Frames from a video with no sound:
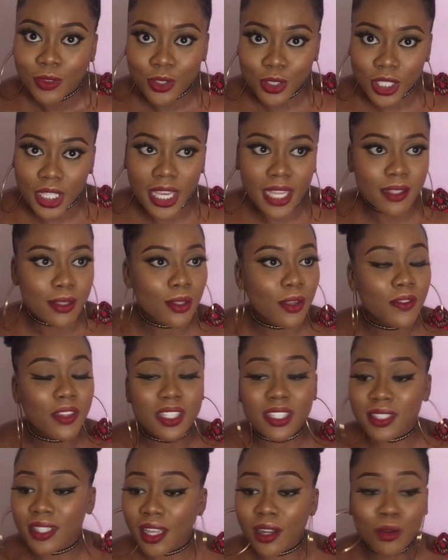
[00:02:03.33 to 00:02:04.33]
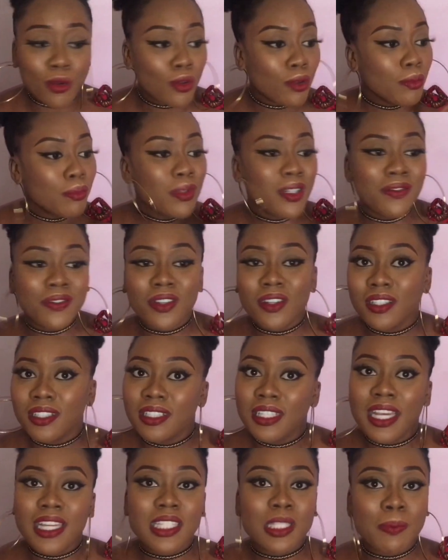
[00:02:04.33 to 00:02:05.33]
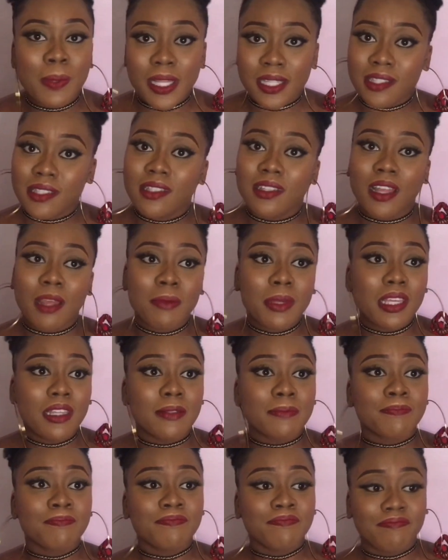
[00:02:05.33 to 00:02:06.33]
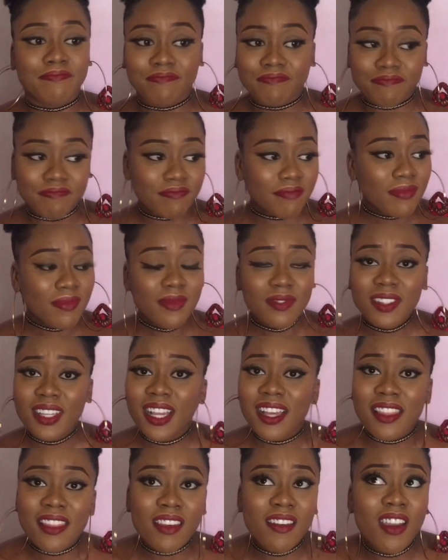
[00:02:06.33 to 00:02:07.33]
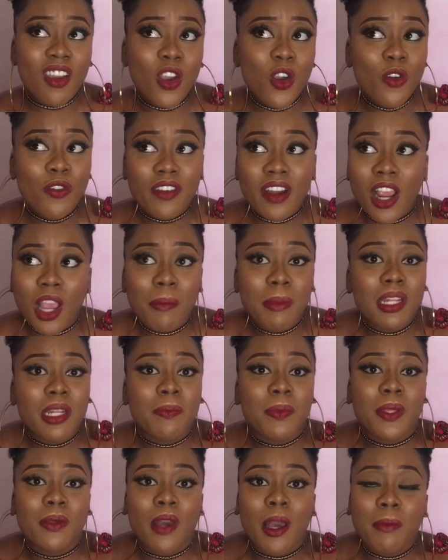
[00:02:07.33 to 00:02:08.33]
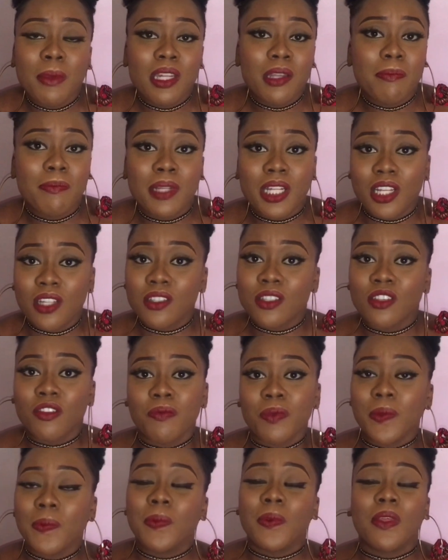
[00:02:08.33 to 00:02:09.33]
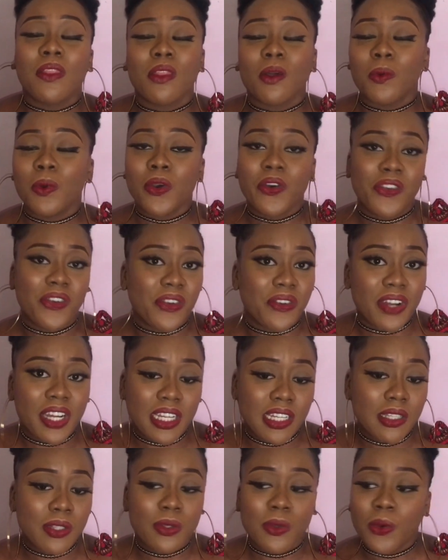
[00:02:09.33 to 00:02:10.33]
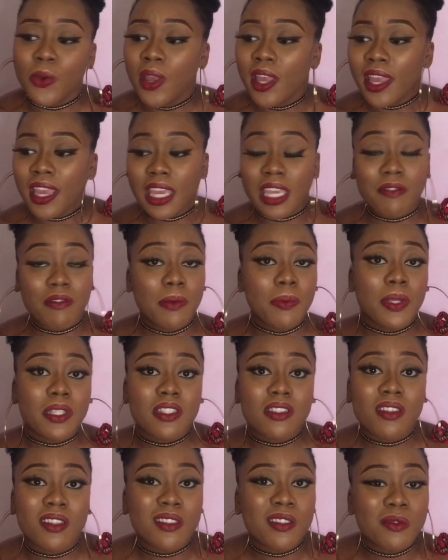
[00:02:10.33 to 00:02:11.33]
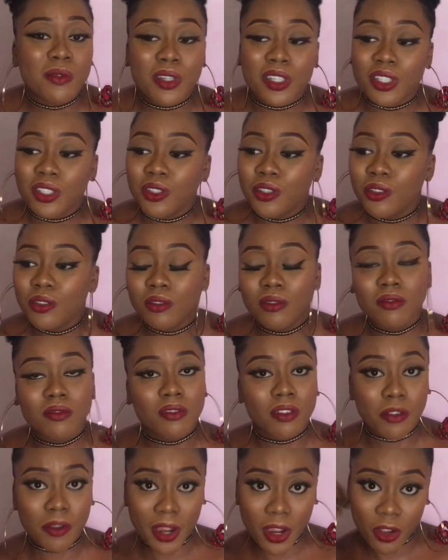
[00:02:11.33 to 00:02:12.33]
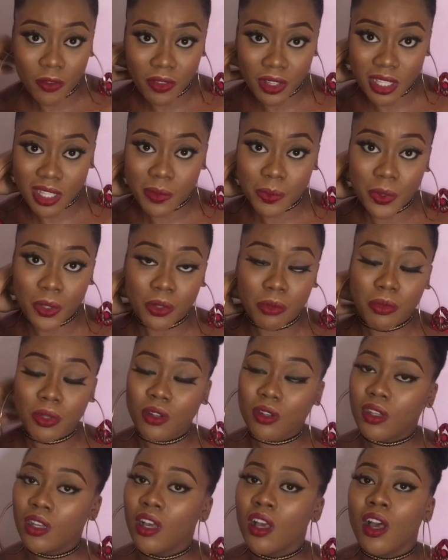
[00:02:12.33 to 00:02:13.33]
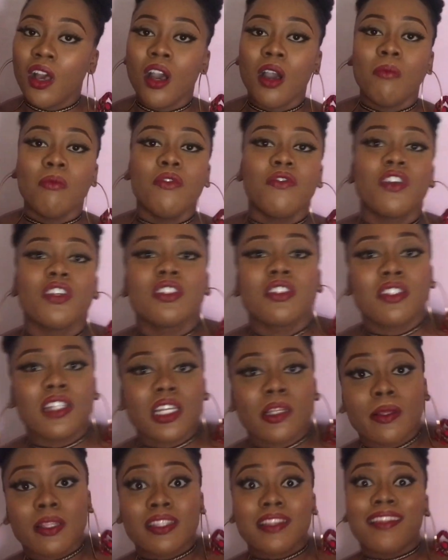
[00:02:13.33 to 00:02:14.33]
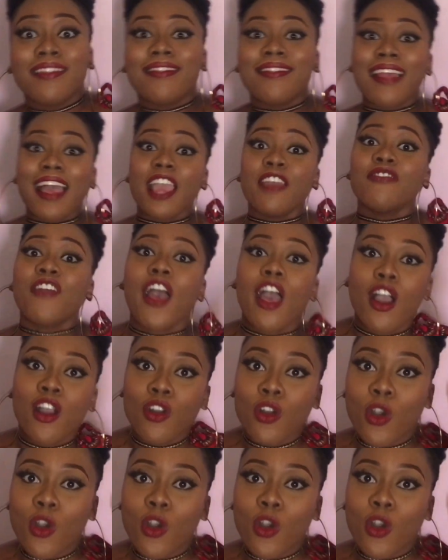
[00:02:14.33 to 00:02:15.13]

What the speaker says: Do you get? So if they say no, you move on, the next person. I mean, there are over how many people, how many billions of people in the world already. So if one person doesn't work, you shouldn't cry over spilled milk. Move on to the next person. Life